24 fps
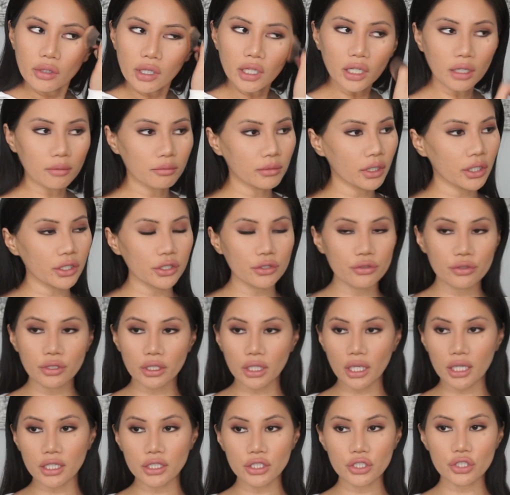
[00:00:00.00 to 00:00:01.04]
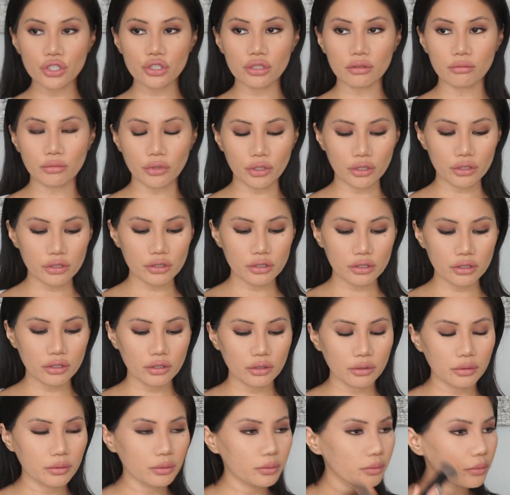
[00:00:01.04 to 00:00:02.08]
And I'm not using any shimmers
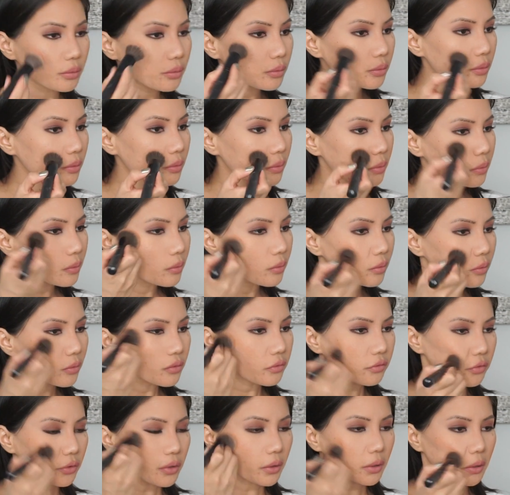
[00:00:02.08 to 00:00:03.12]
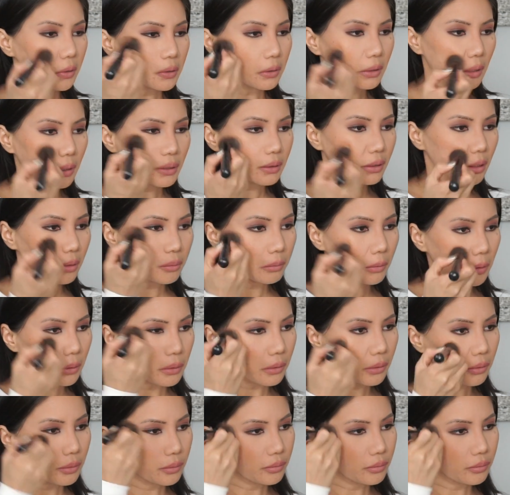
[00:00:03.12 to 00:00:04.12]
for this daytime look.